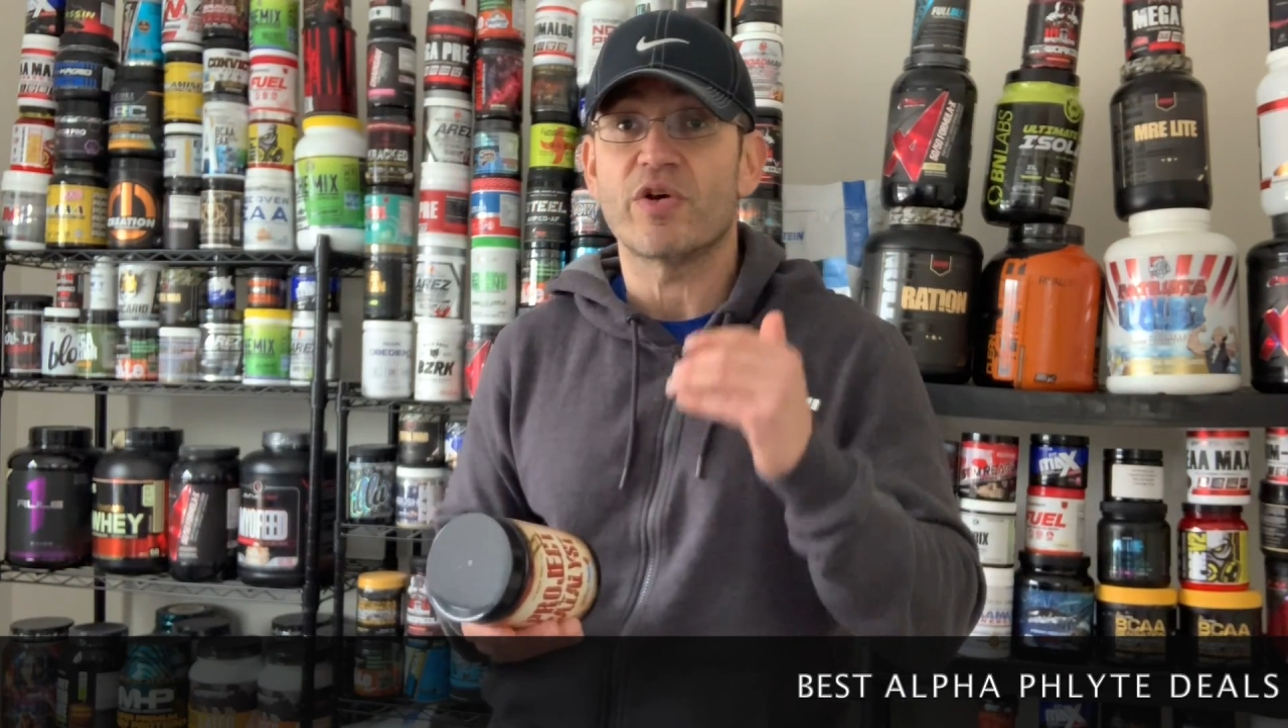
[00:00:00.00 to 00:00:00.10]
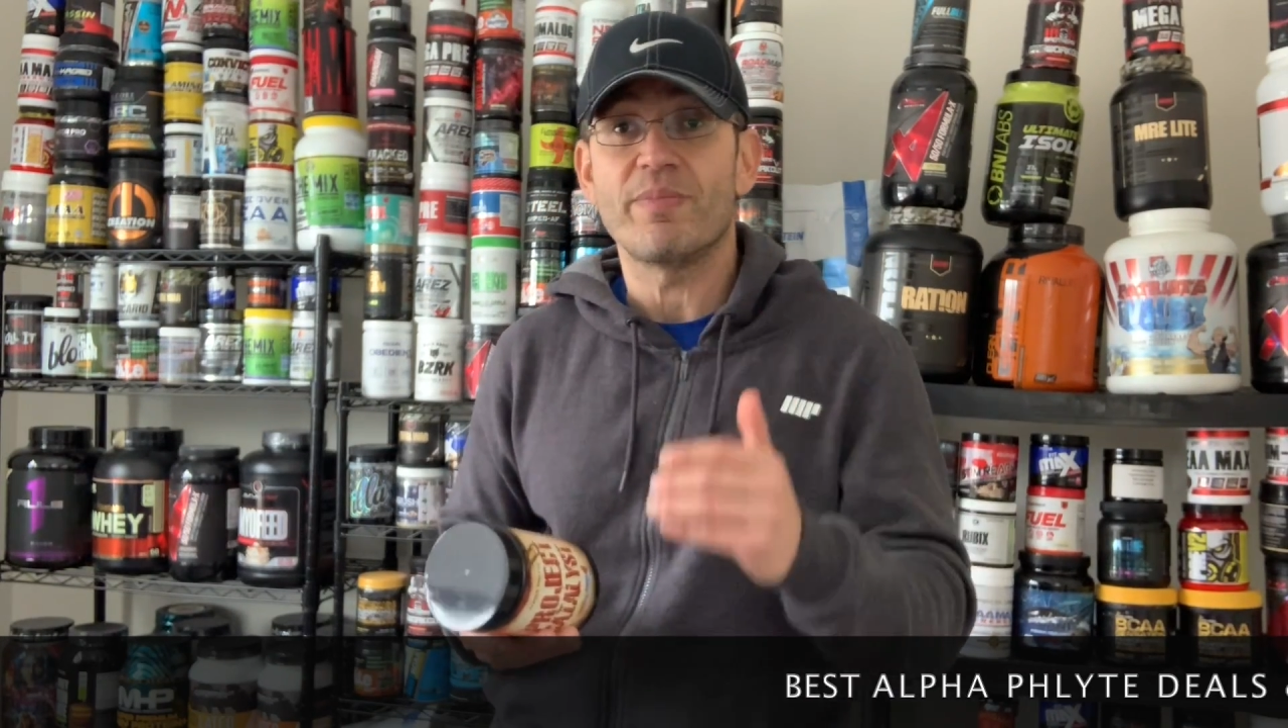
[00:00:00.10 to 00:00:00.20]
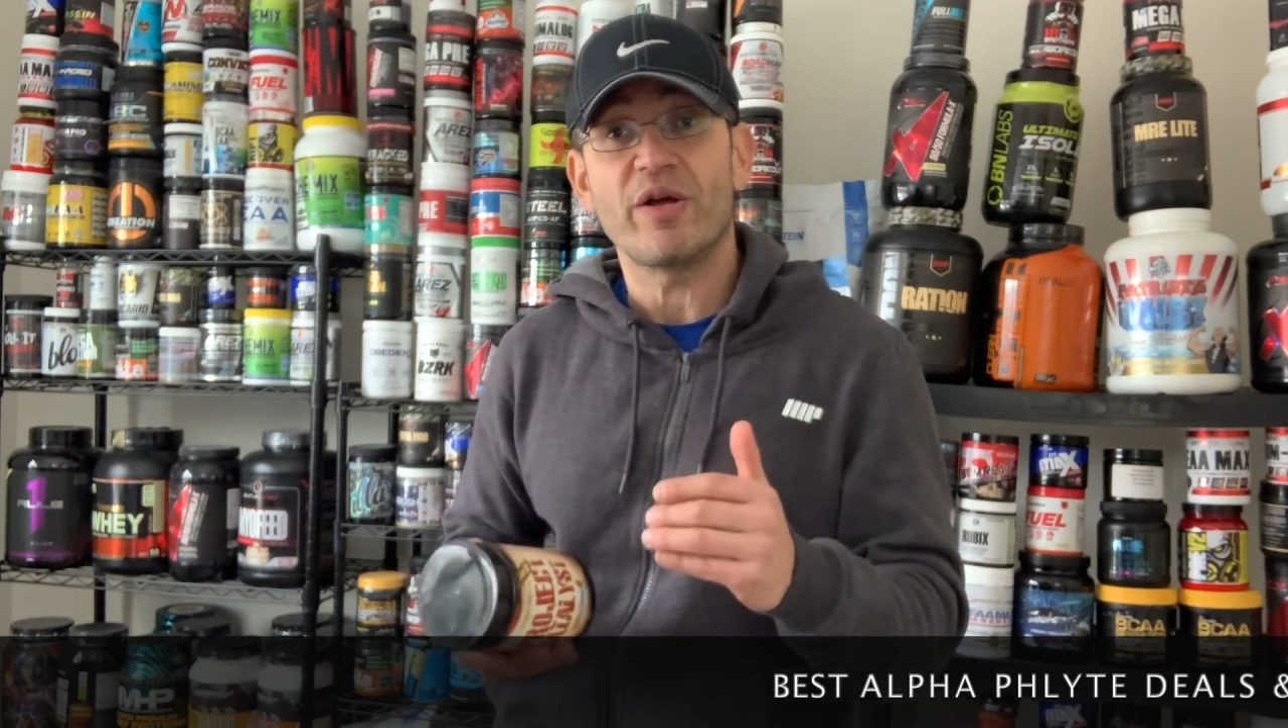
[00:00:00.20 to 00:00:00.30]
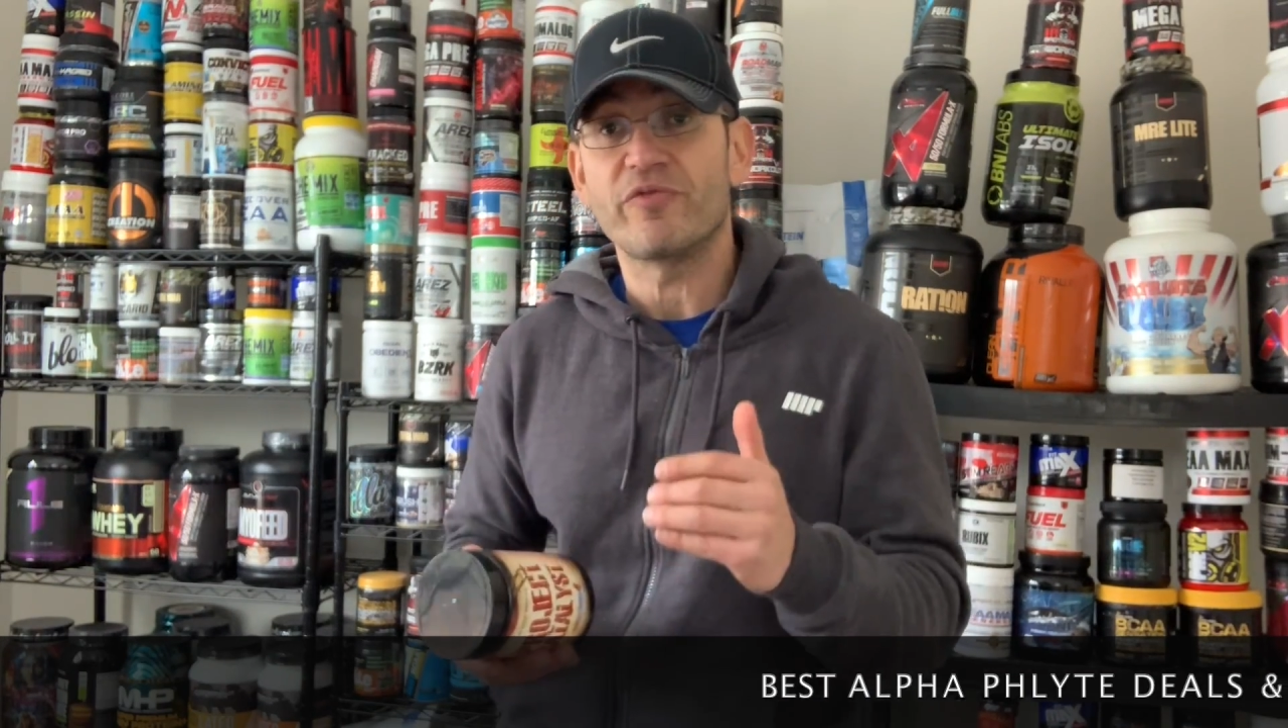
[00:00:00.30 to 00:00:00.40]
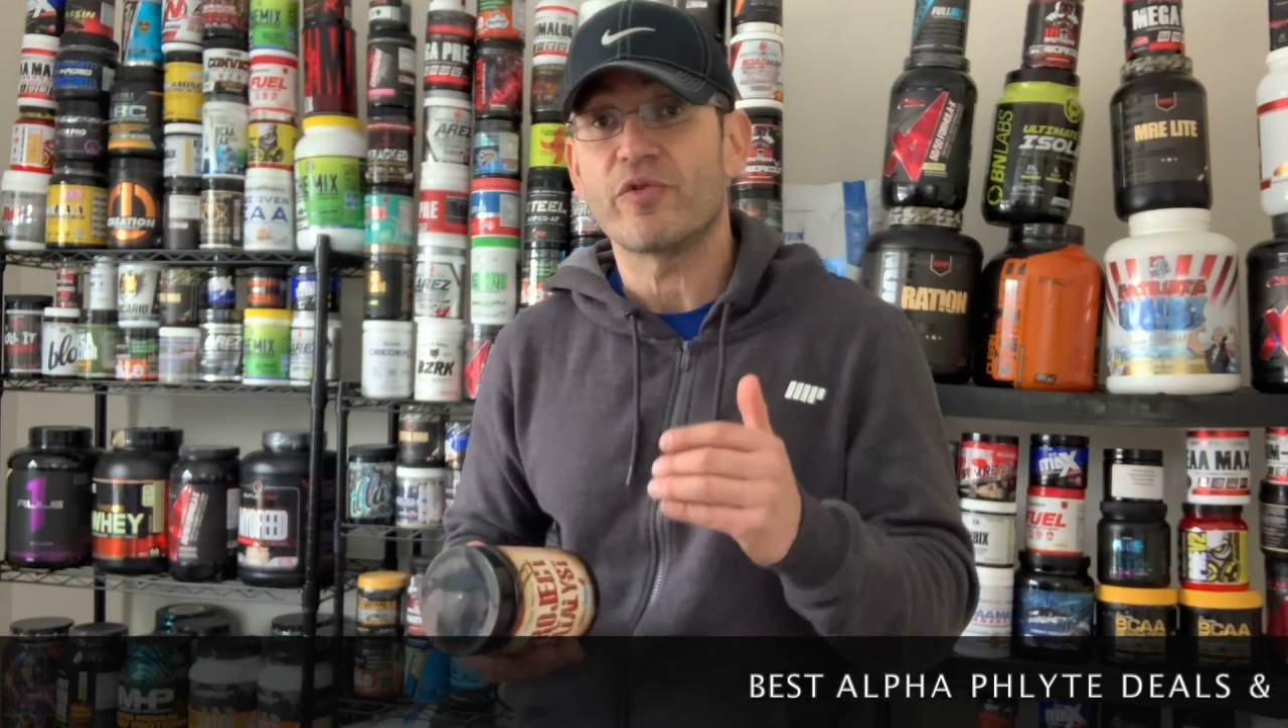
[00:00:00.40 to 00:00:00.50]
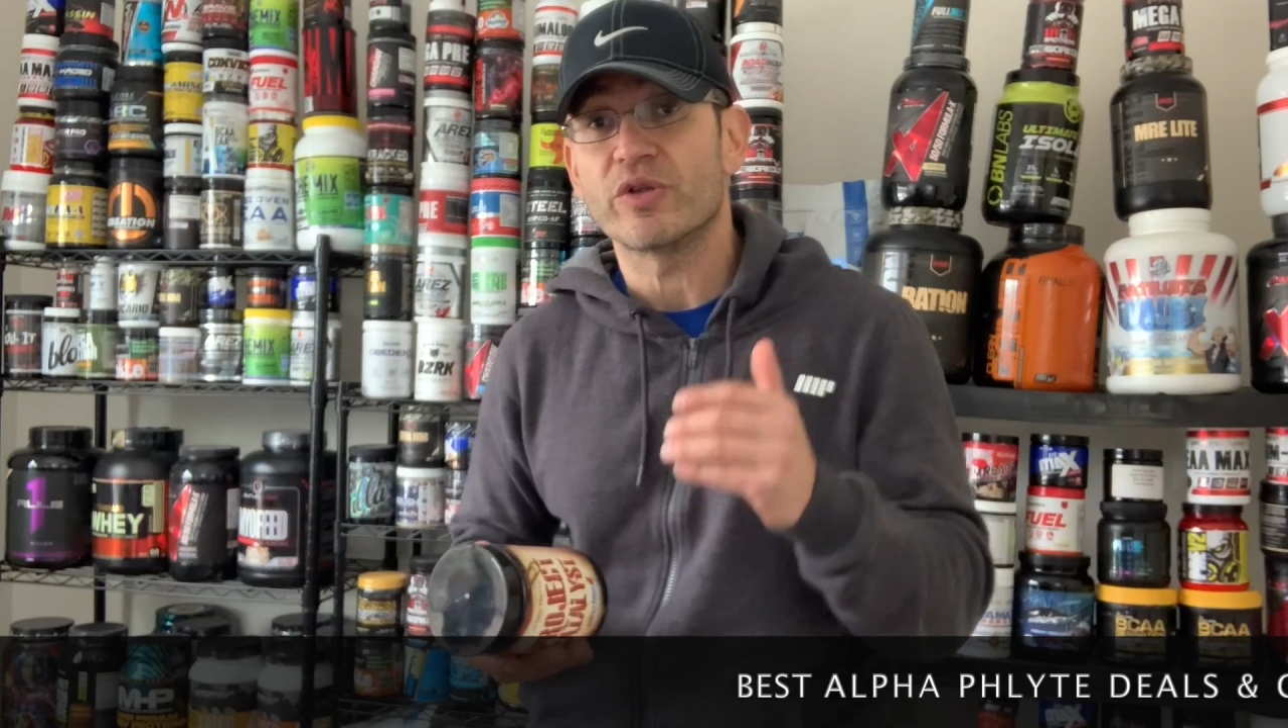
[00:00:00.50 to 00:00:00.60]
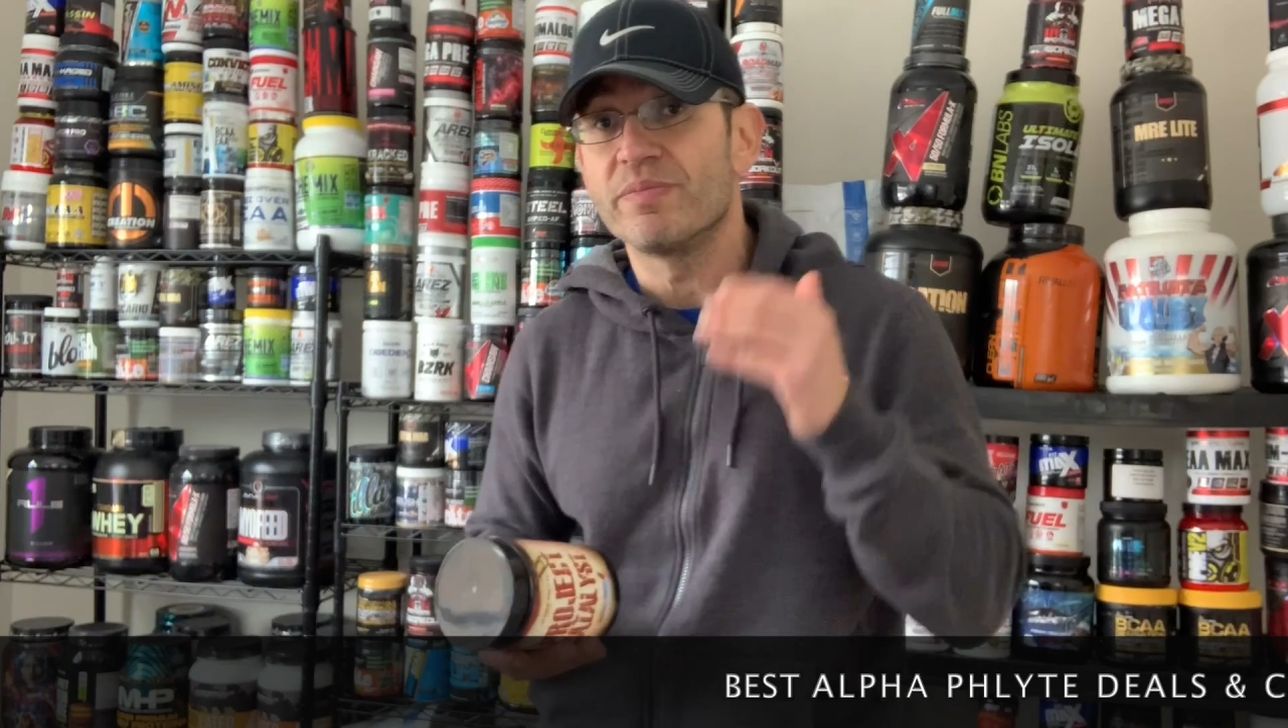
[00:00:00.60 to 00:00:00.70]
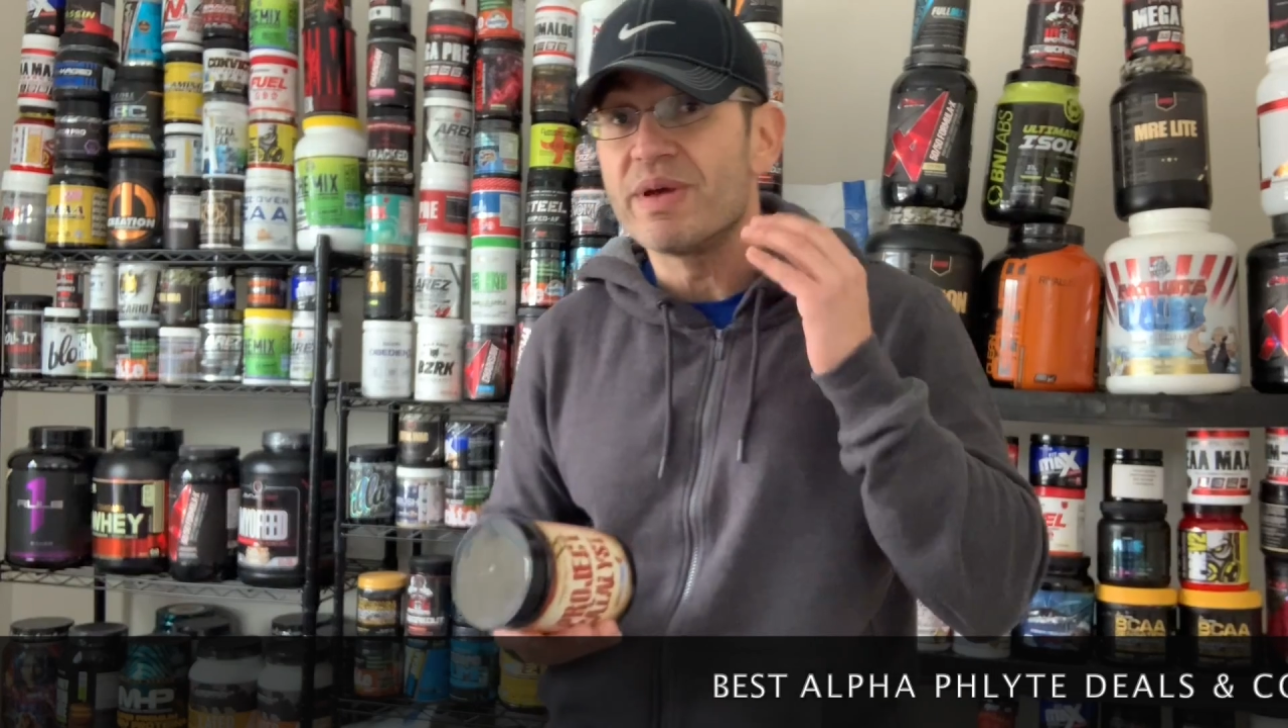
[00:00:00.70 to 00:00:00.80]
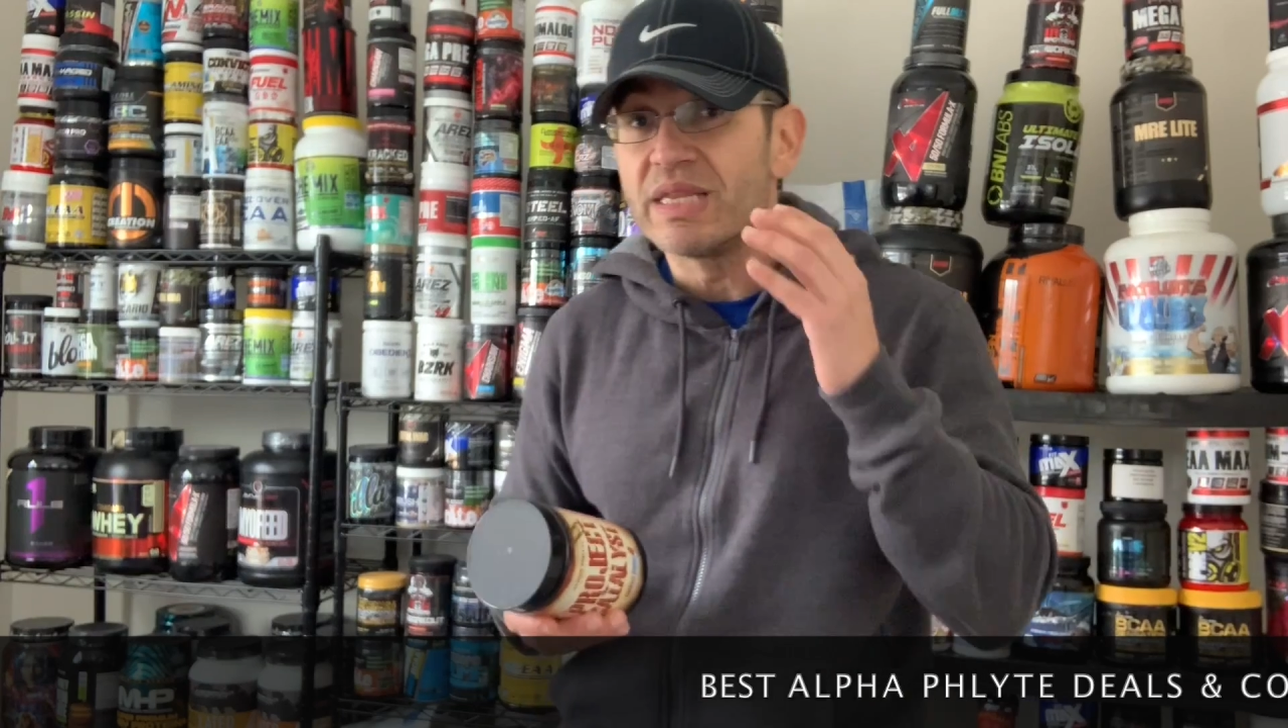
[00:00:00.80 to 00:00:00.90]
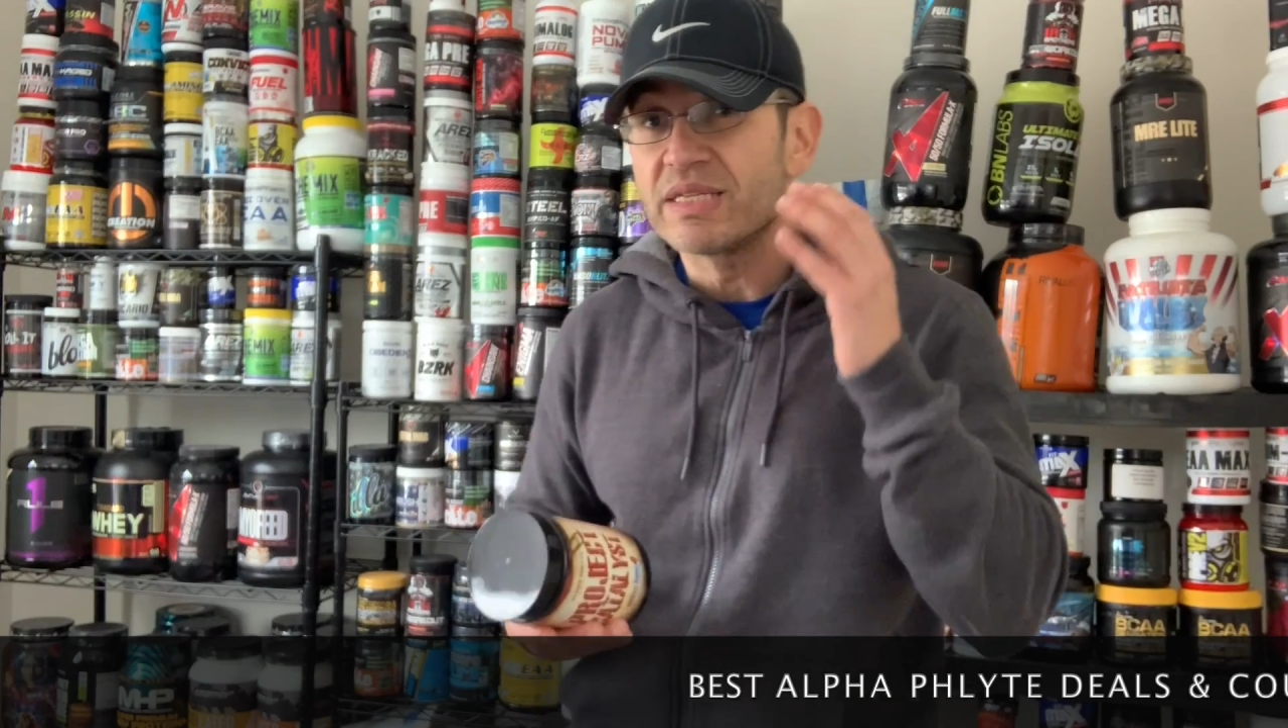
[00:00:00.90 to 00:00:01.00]
about forty
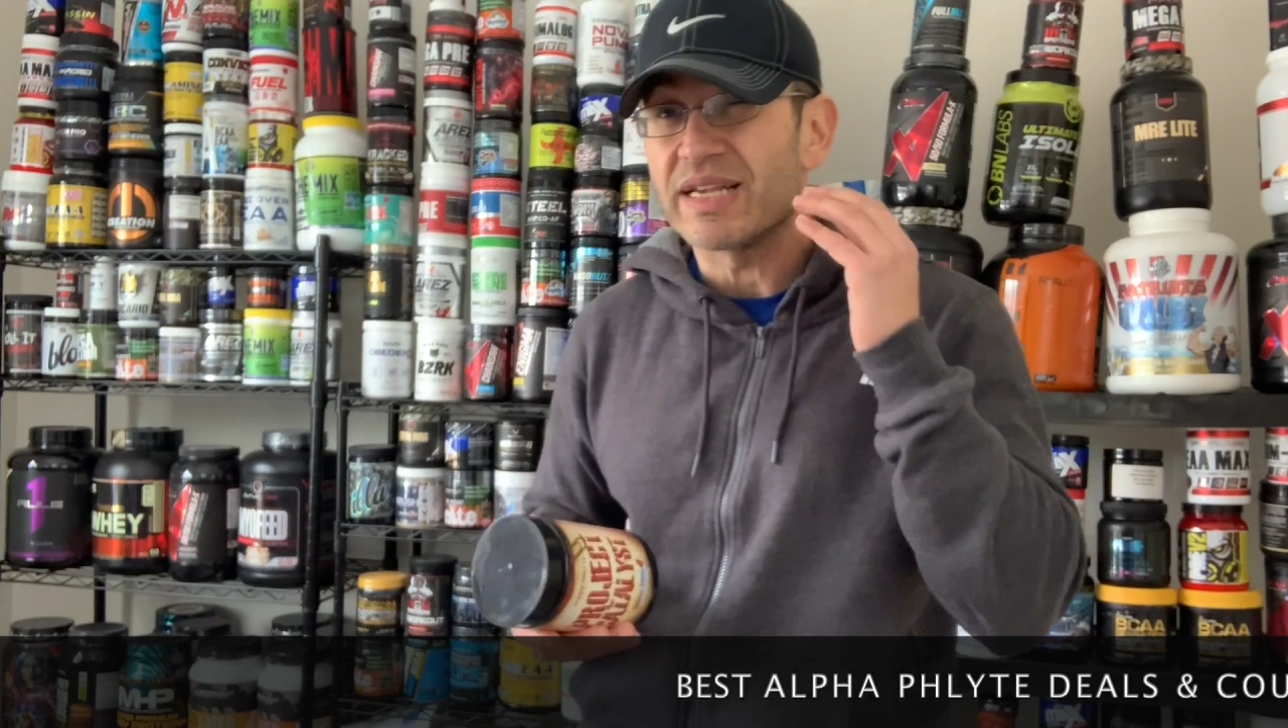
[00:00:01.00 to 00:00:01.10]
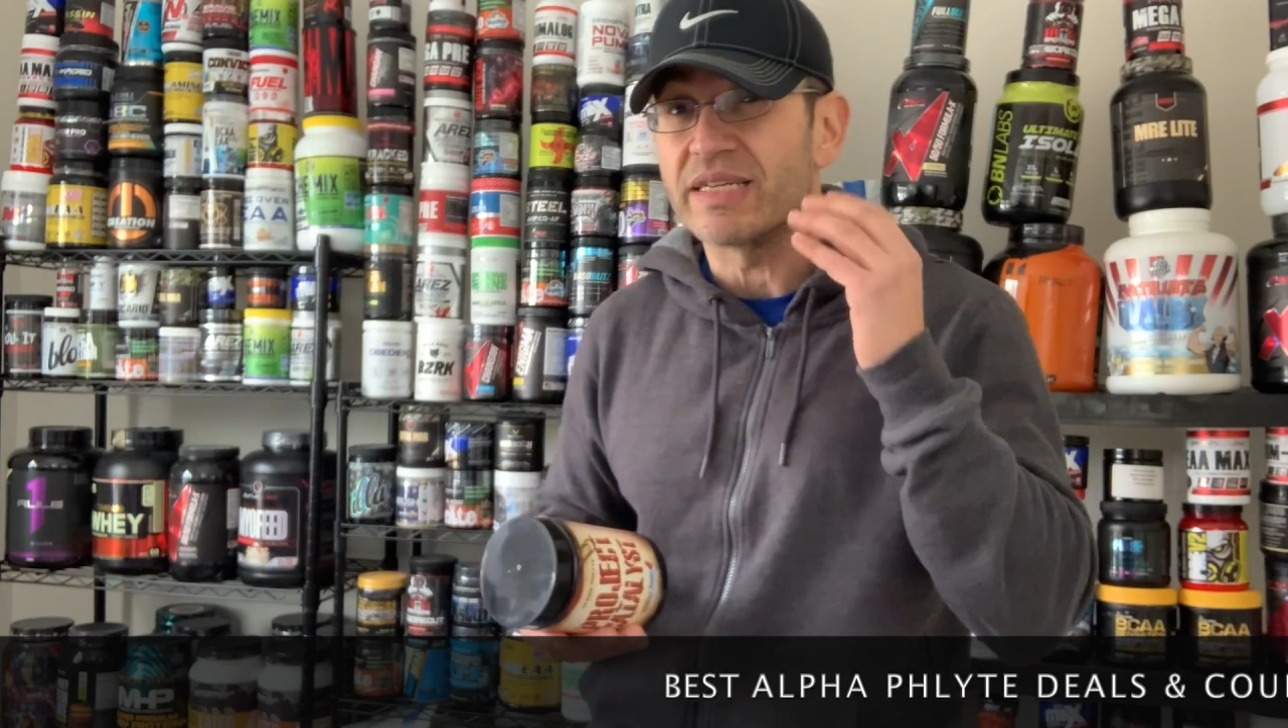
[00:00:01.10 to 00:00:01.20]
minutes,